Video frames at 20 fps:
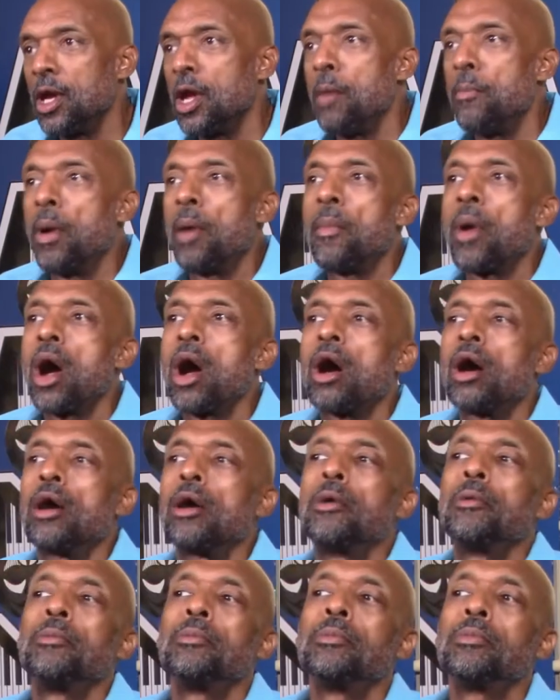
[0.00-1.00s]
My
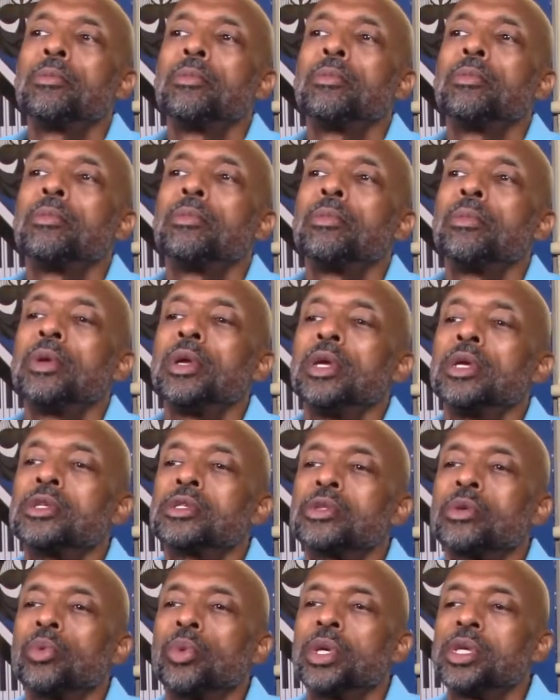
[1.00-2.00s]
mom is
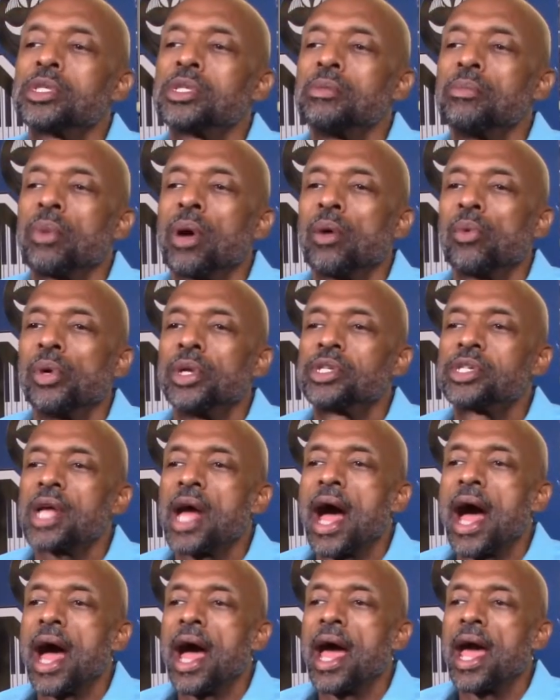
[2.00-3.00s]
the reason by which
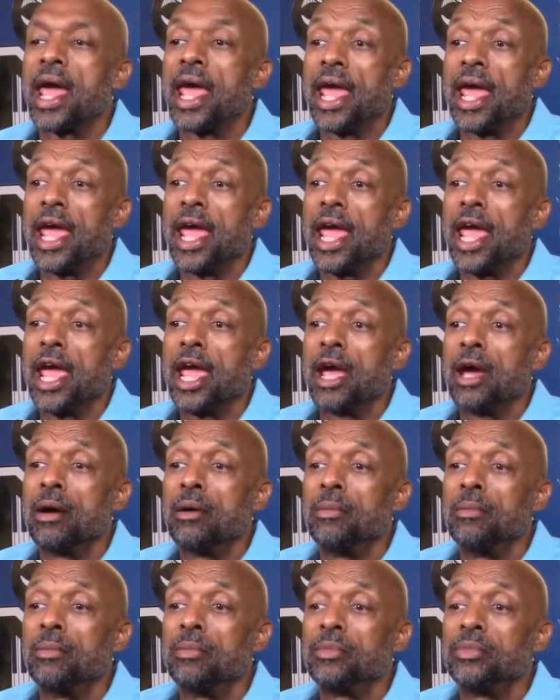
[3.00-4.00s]
I
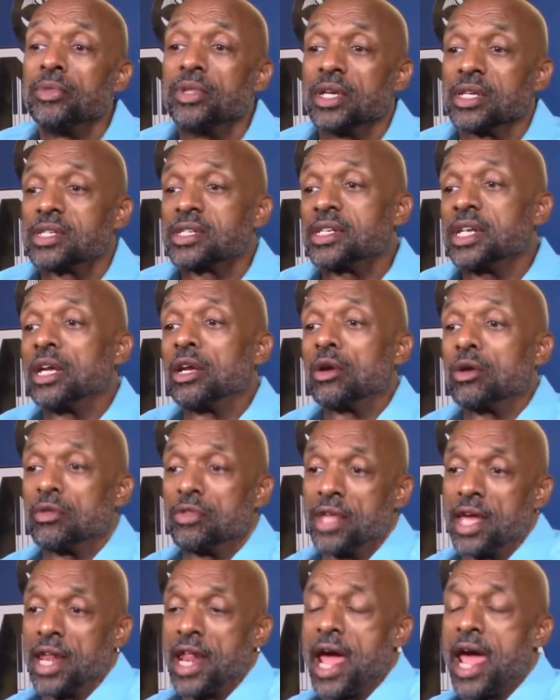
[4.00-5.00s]
am the singer
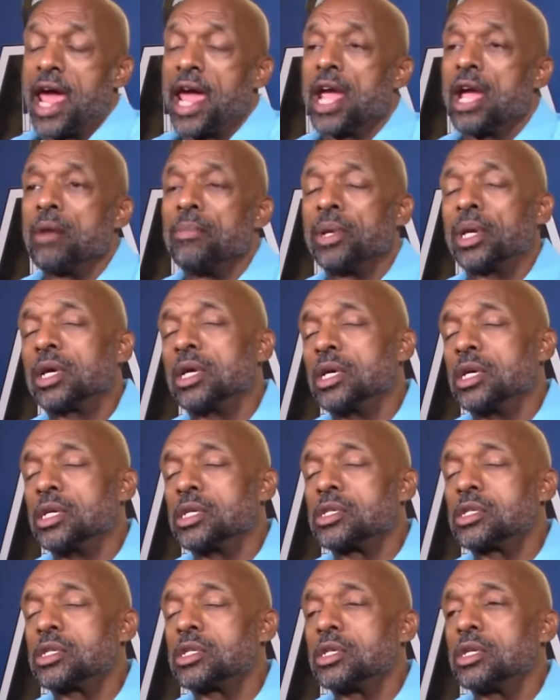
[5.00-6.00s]
that I am,
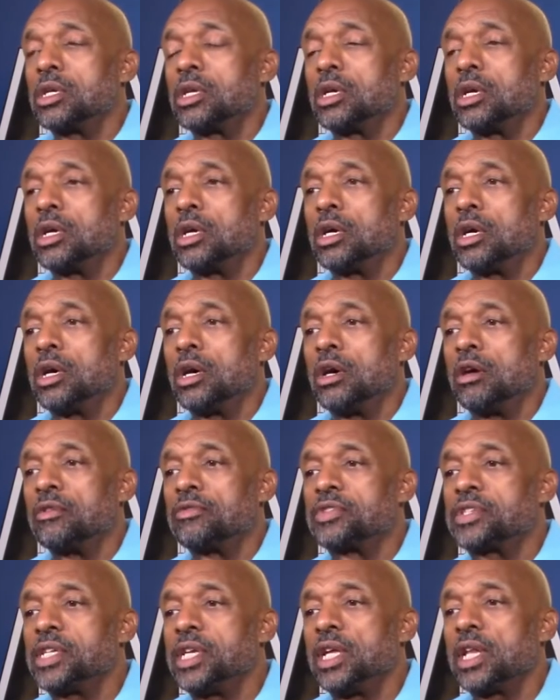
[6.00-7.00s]
because
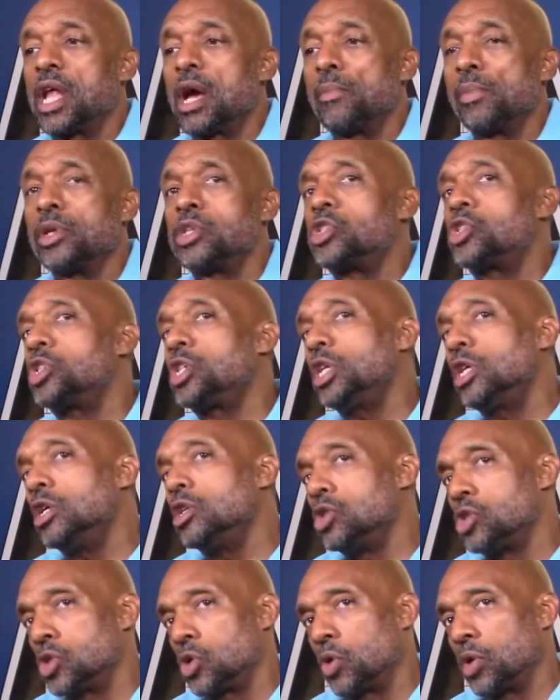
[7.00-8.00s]
of seeing how much she
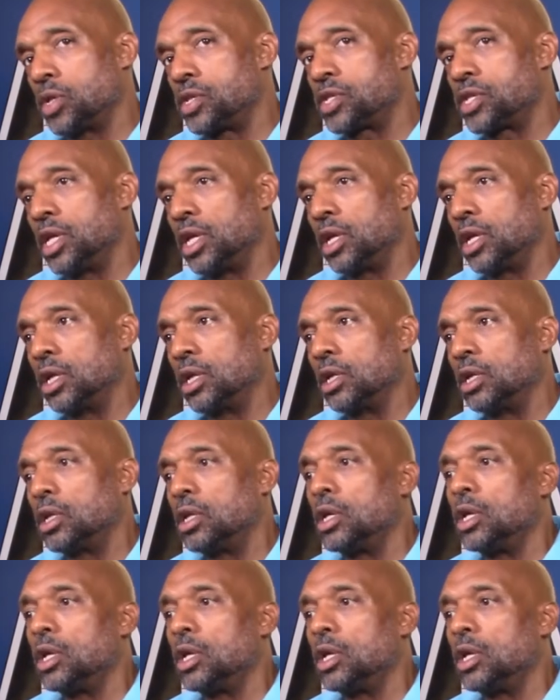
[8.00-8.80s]
enjoyed singing.